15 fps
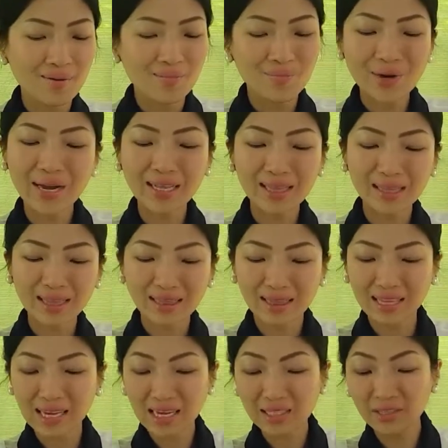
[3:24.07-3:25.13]
But
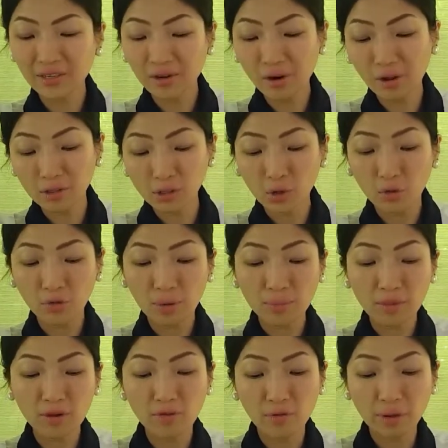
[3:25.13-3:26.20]
these are also
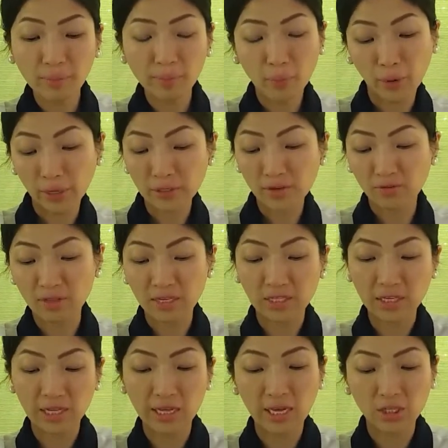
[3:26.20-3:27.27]
from different points of
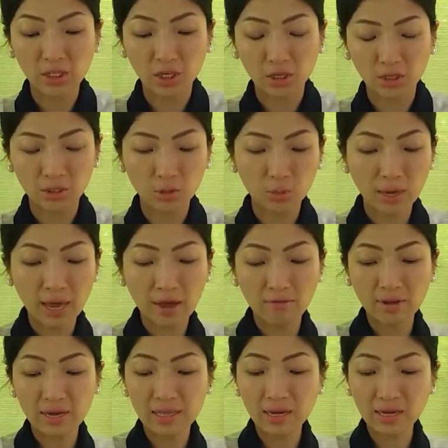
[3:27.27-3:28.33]
distillation. So we
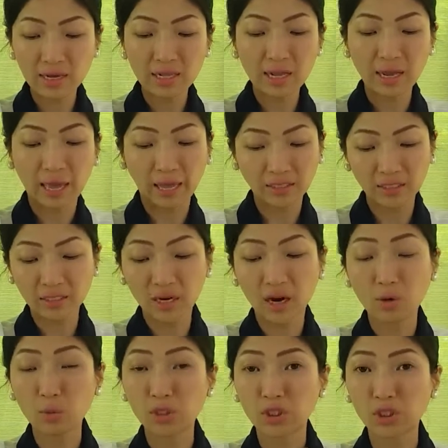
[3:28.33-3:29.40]
have Ylang Ylang
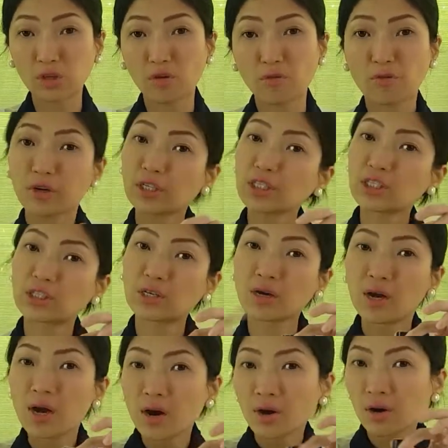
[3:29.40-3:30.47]
Extra, which is the first
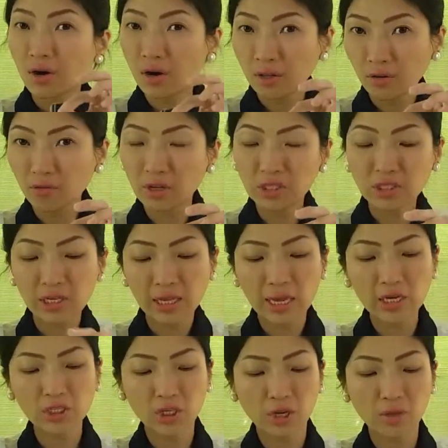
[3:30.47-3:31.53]
run of
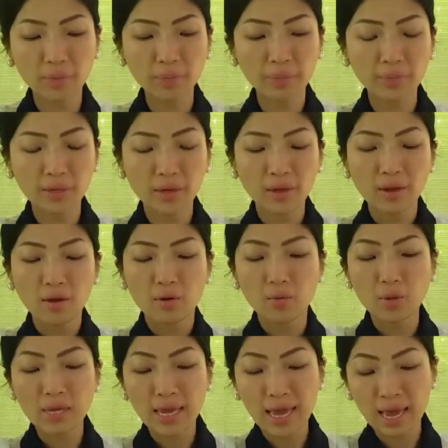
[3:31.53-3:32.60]
distillation.
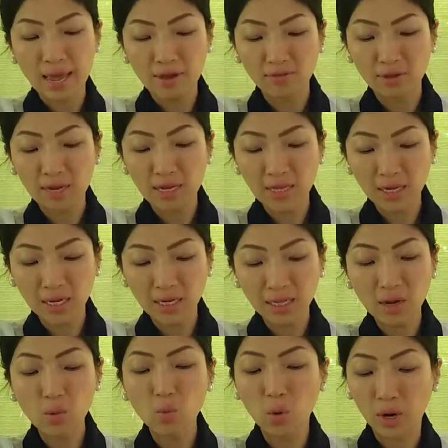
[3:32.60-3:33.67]
We have Ylang
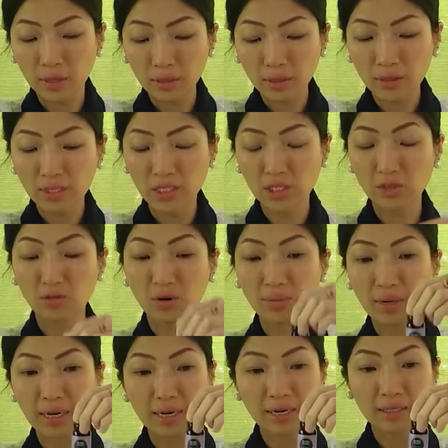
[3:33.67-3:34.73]
Ylang 1. This is from
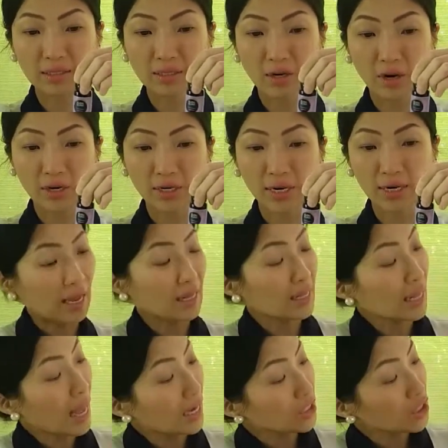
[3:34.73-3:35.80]
Eden's Garden. And it
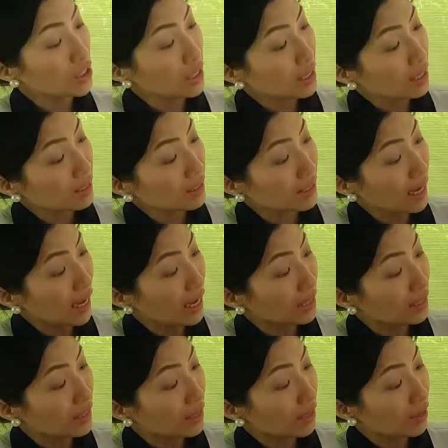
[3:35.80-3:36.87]
actually
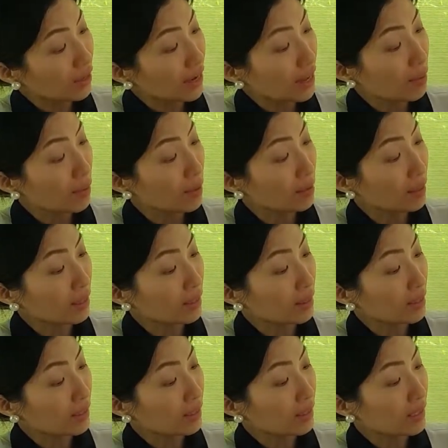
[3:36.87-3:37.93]
says in their label that
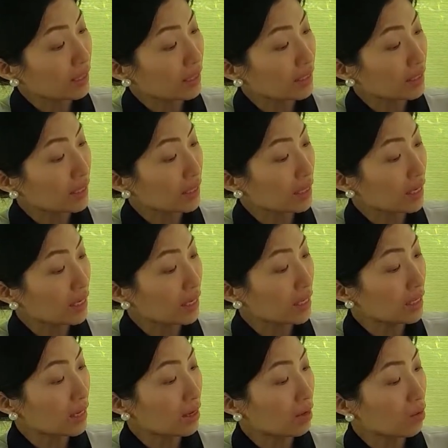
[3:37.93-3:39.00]
this is Ylang
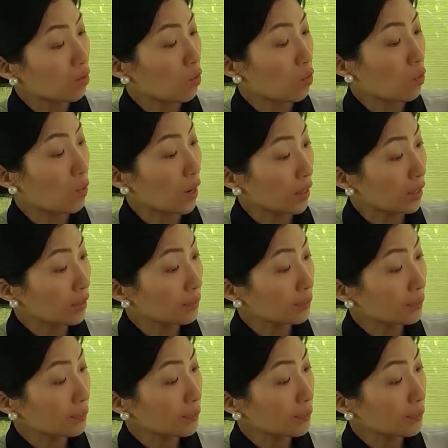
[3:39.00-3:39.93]
Ylang 1.